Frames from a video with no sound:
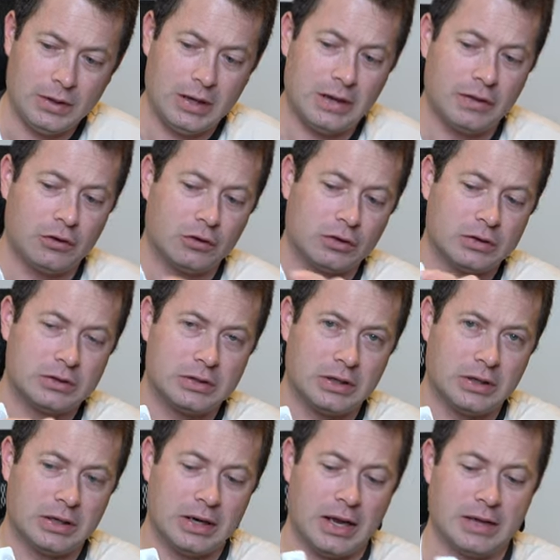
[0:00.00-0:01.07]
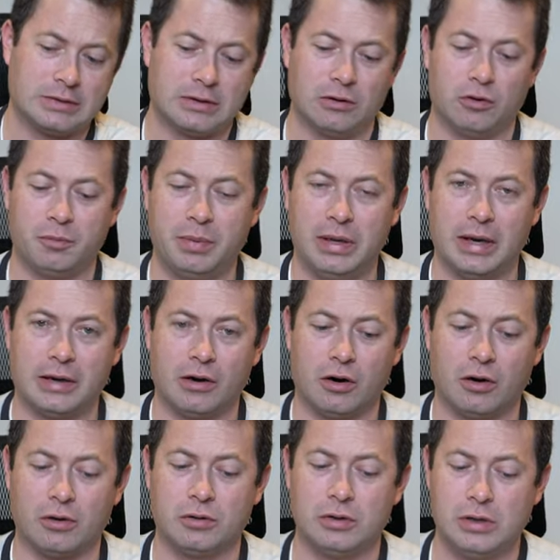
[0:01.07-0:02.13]
And then you can see it has a little
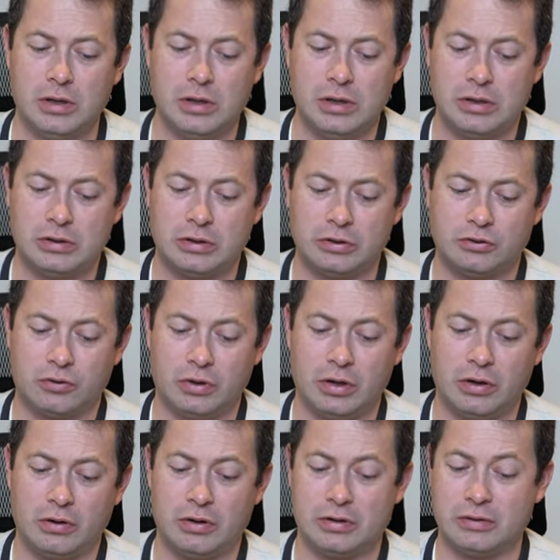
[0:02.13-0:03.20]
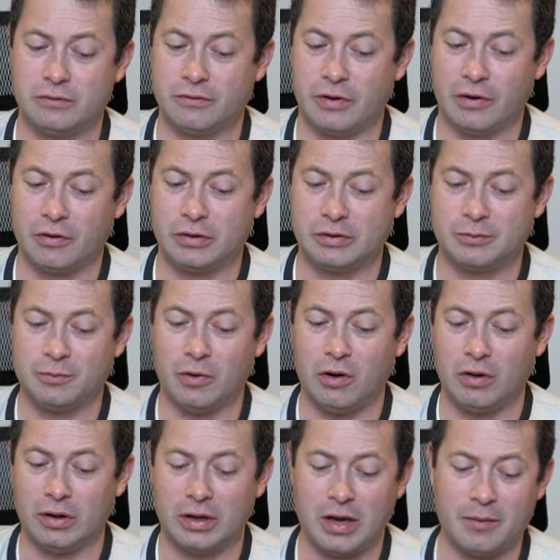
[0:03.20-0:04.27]
PIR sensor here. This is very
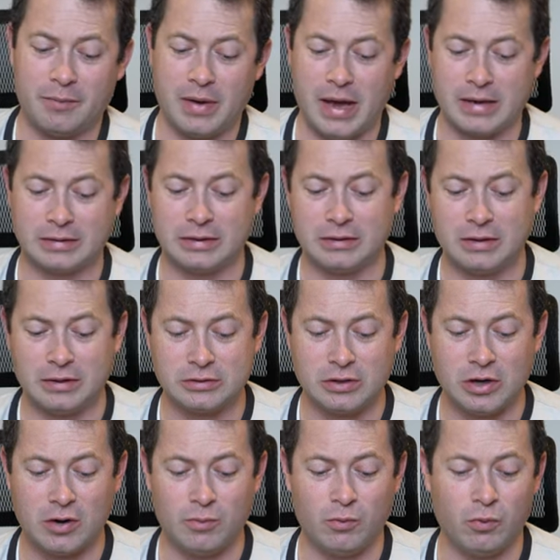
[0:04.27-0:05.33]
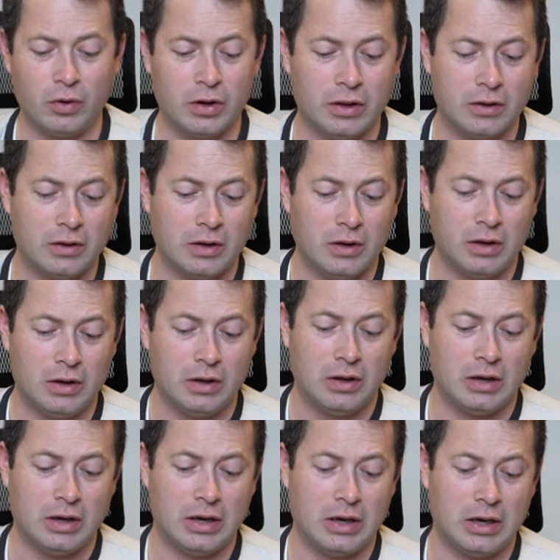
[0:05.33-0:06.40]
small and compact. It does come with
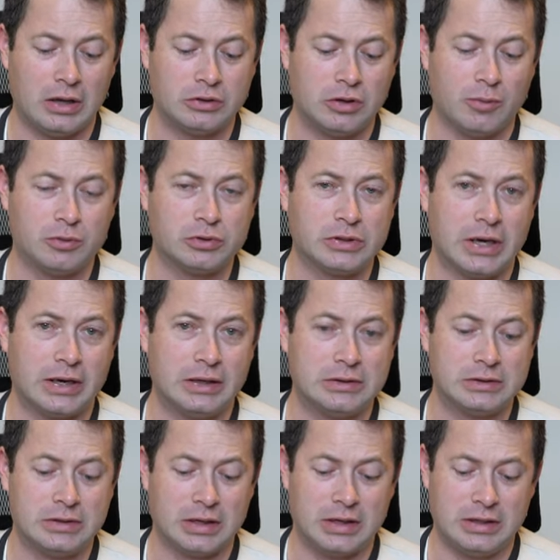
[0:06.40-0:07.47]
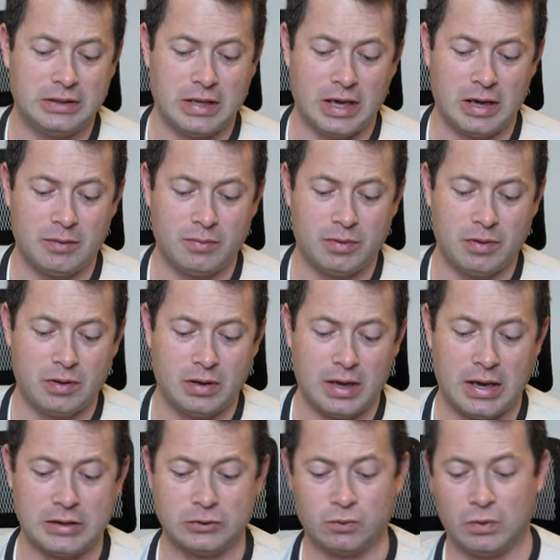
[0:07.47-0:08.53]
uh, double-sided sticky tape
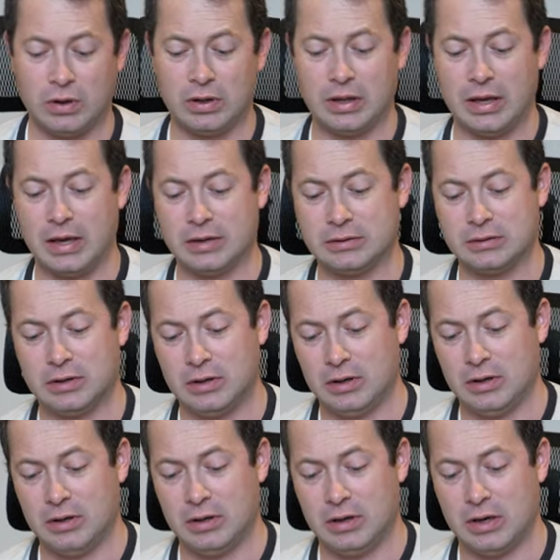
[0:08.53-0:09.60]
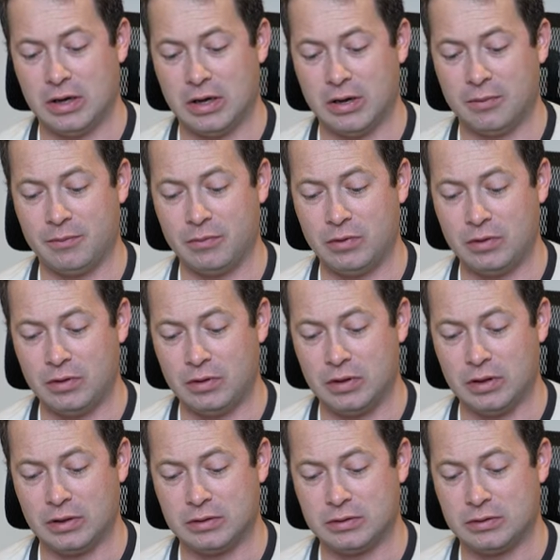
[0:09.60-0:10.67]
as well as um,
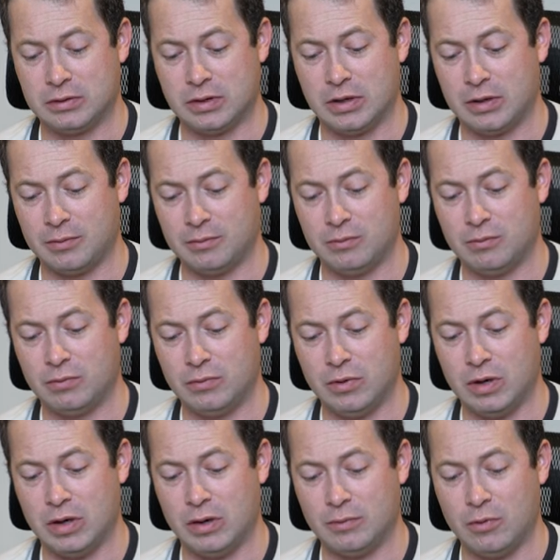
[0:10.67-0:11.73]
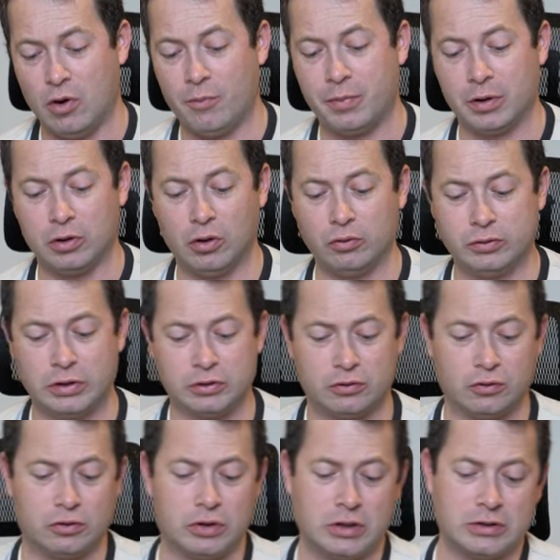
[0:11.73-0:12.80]
this um, uh, open close
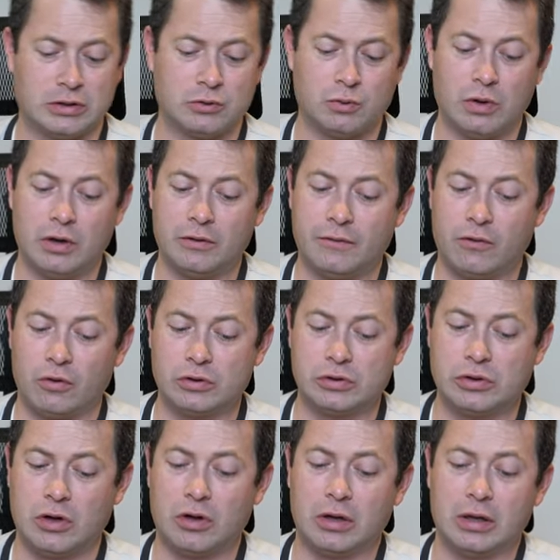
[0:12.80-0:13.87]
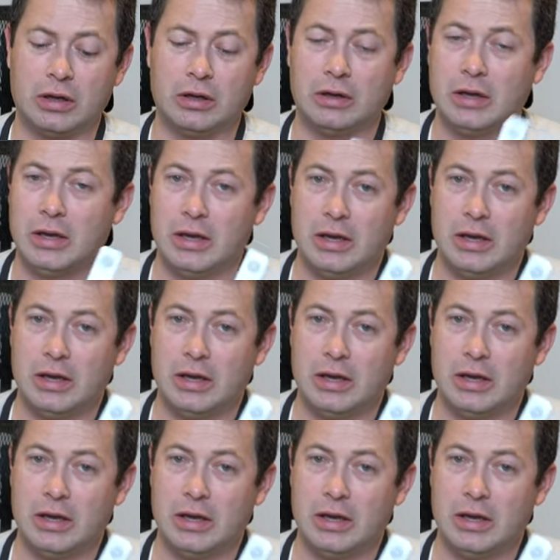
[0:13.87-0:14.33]
sensor does as well for installing it.